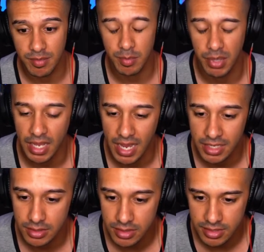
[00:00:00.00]
the play
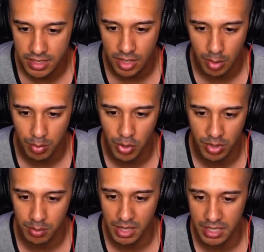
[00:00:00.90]
action just to get our
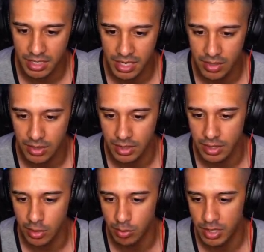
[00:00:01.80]
opponent binding down a
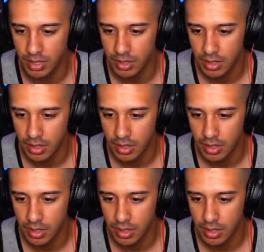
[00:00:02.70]
little bit.